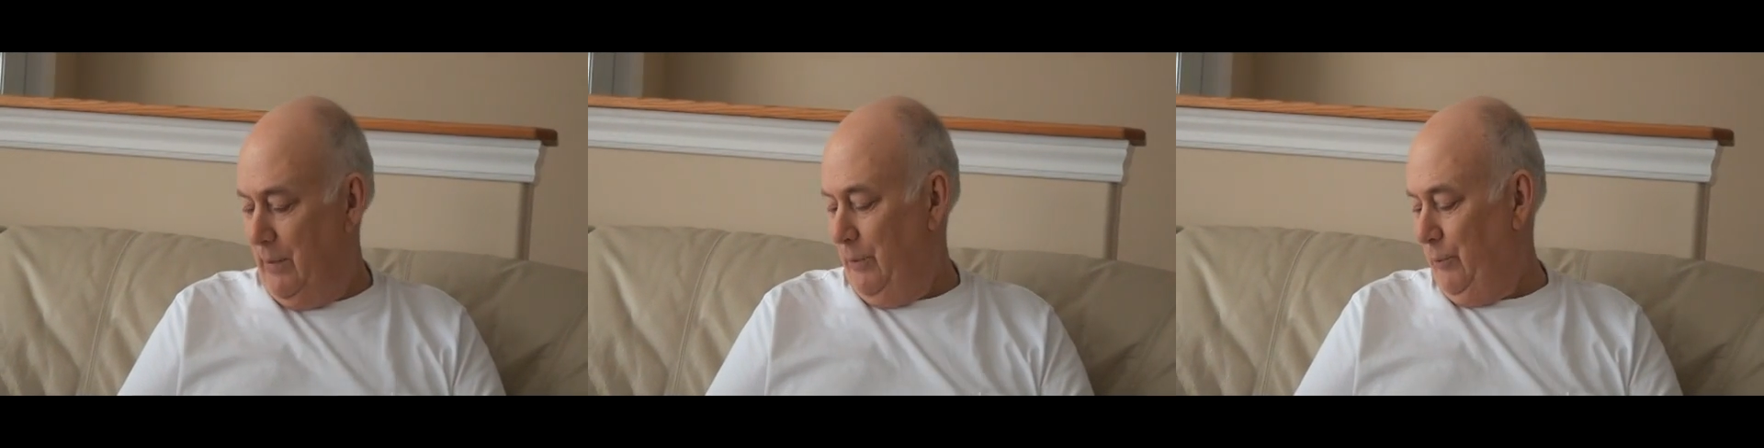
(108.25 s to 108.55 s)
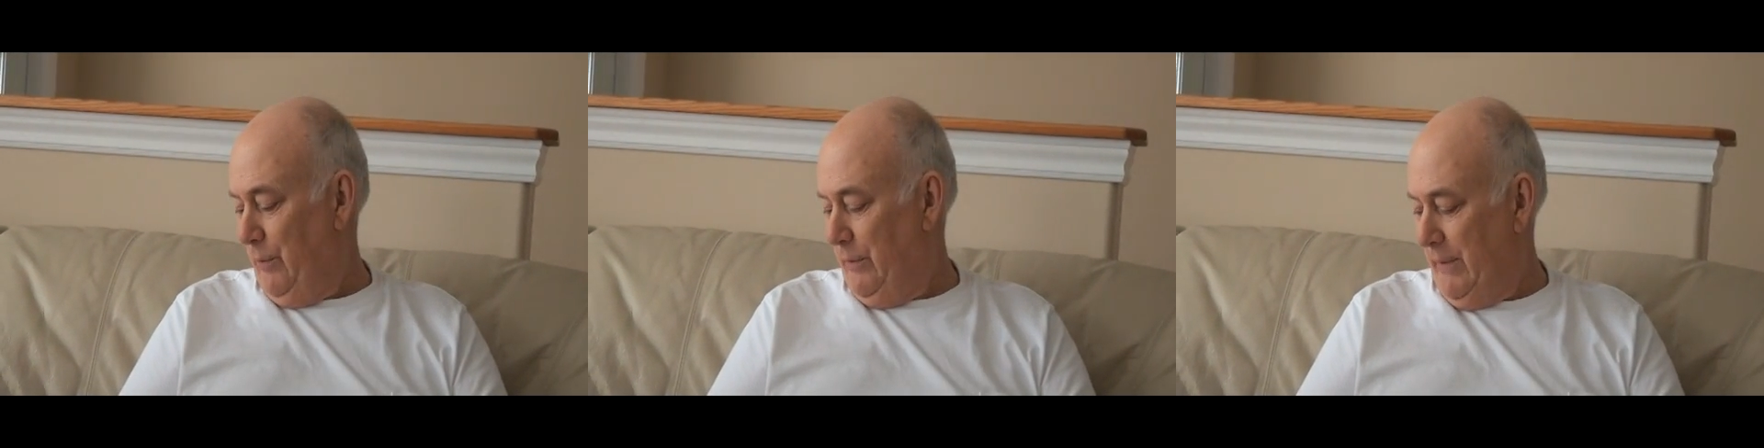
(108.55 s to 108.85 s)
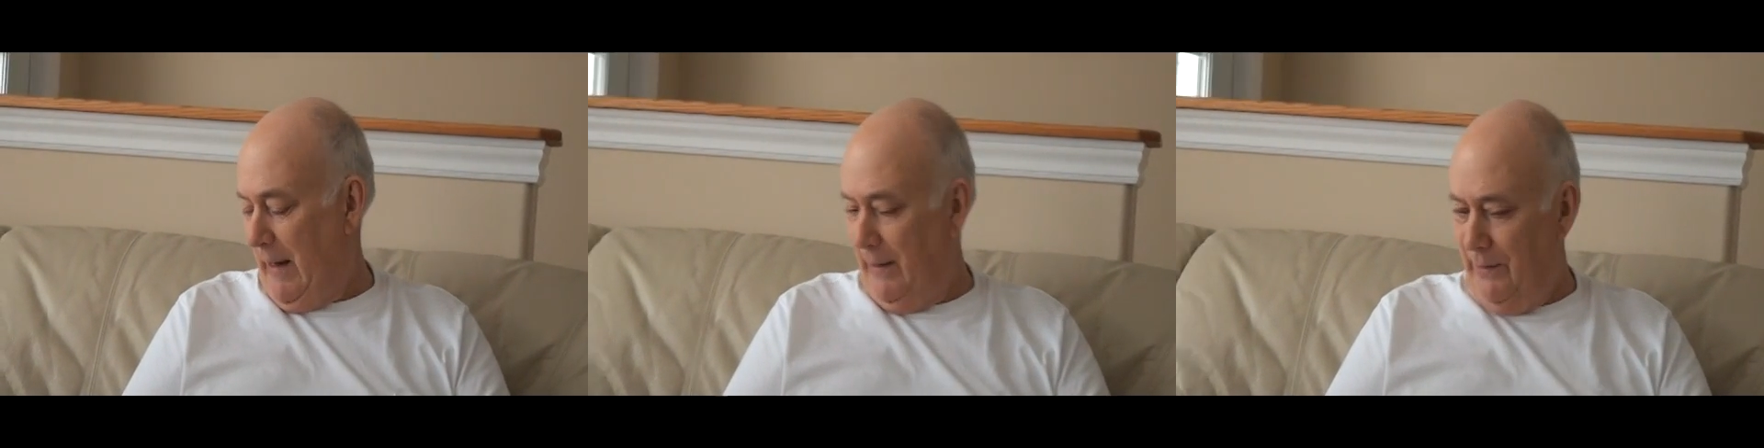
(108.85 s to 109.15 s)
I was very
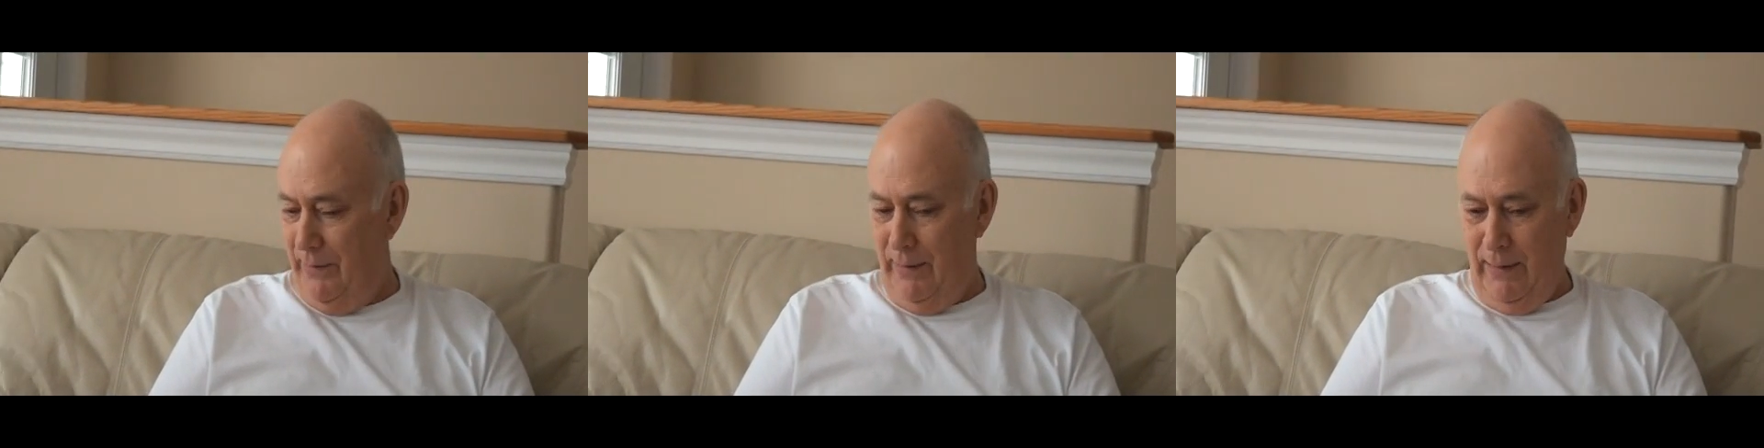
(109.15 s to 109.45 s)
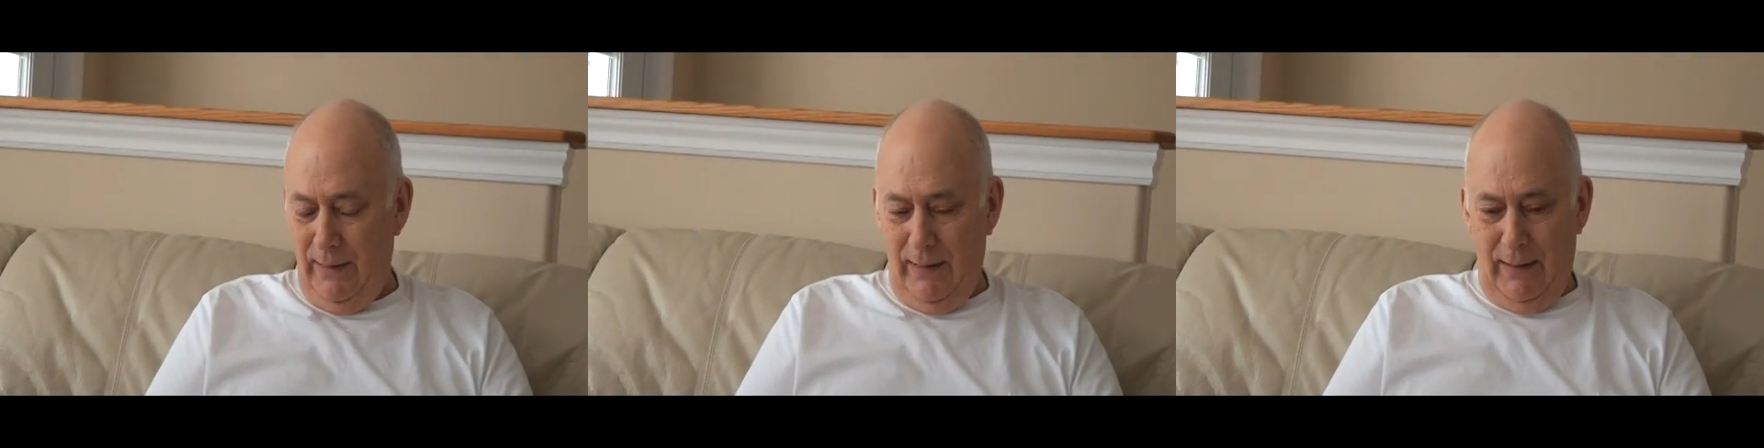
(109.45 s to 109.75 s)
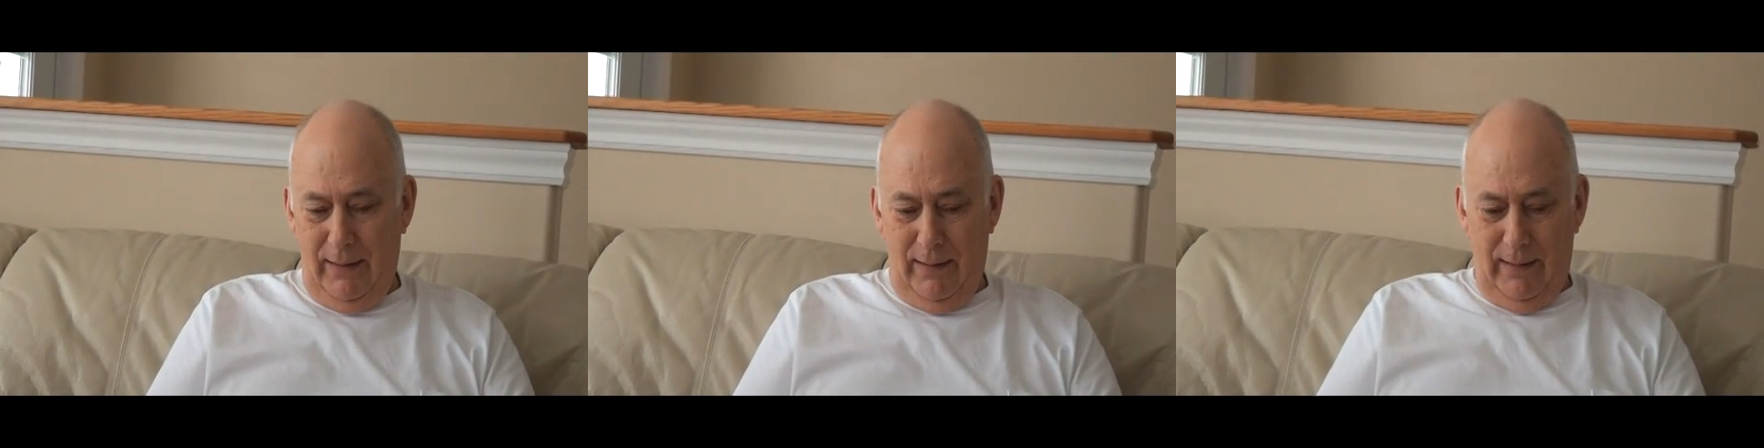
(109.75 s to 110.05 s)
tired,
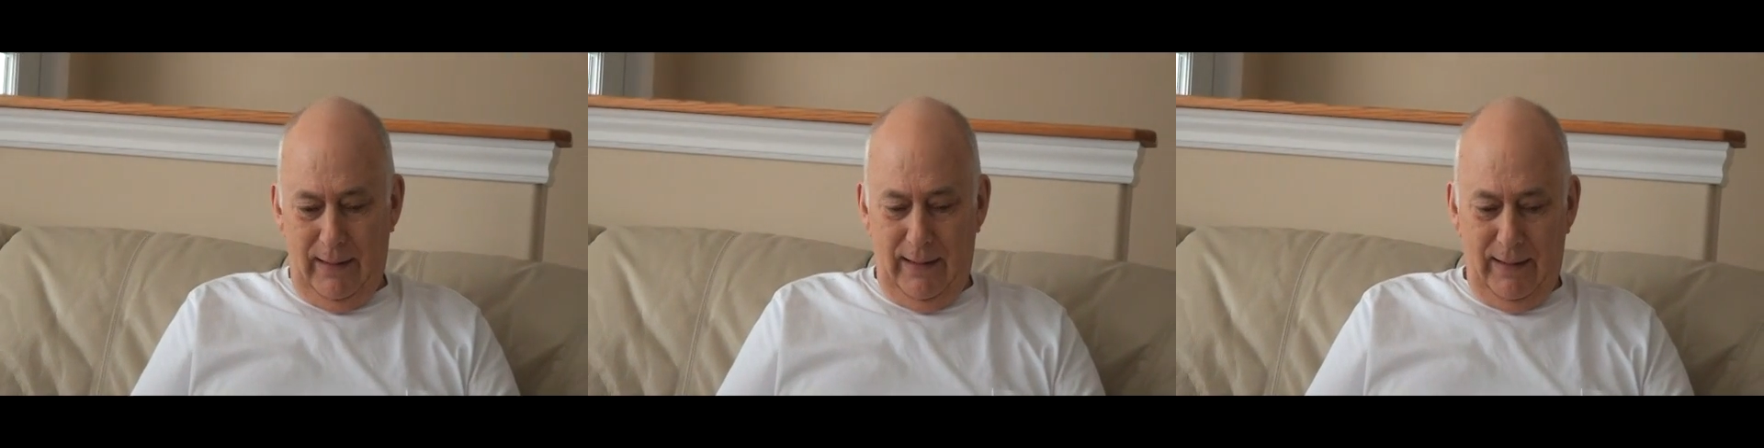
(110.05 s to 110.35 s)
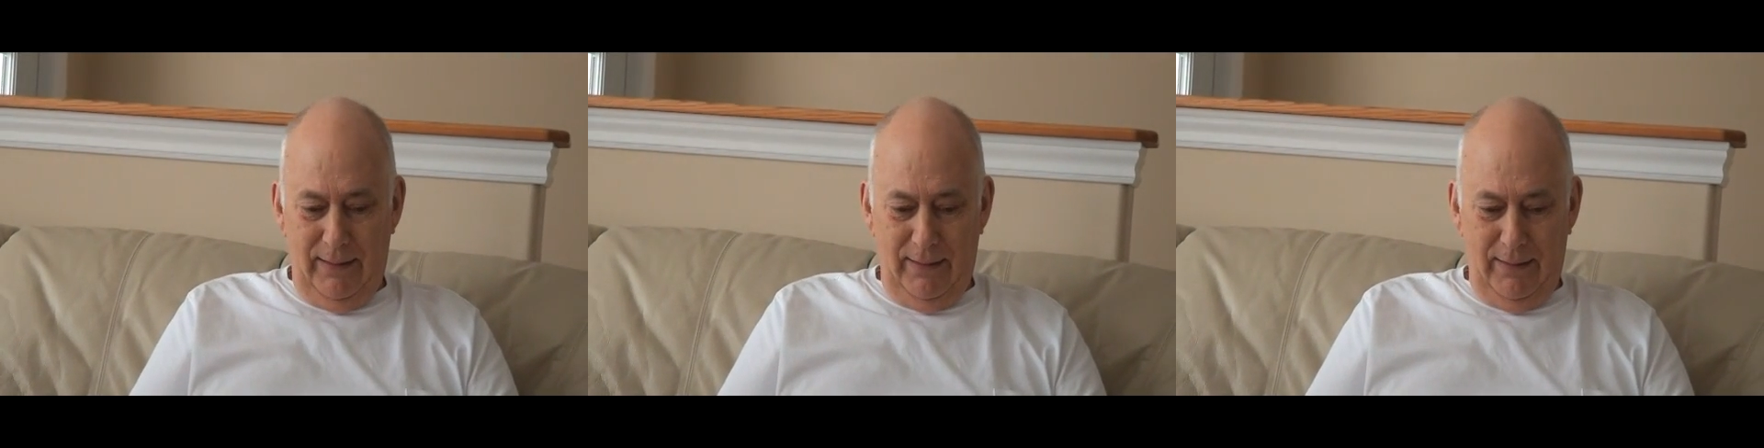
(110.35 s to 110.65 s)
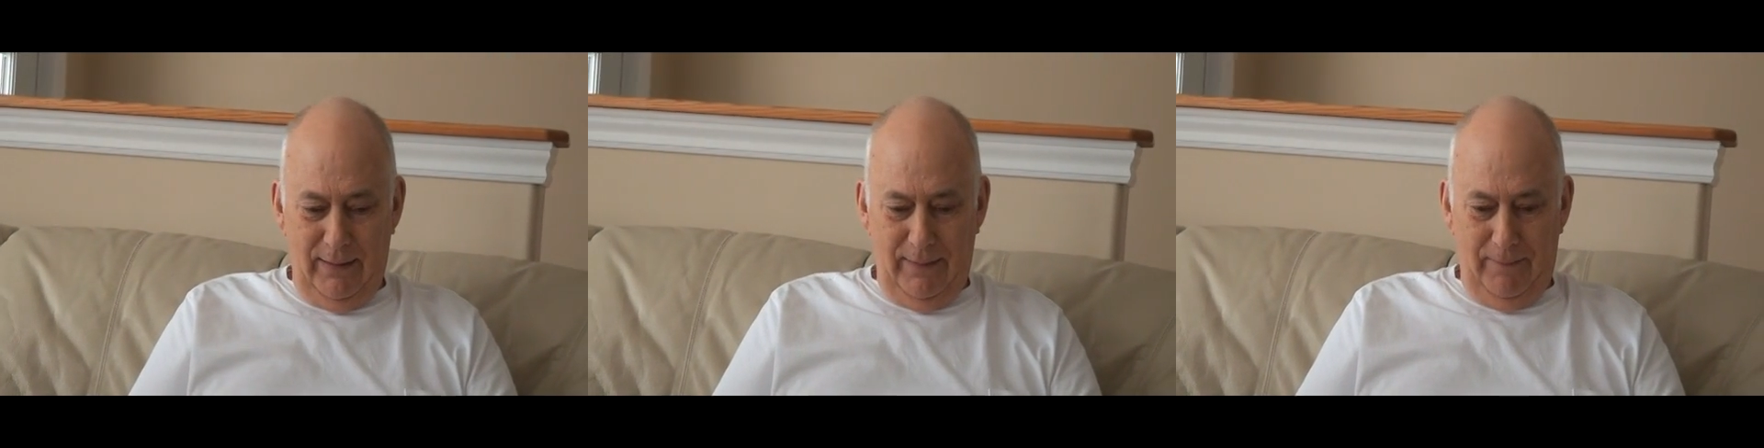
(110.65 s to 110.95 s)
and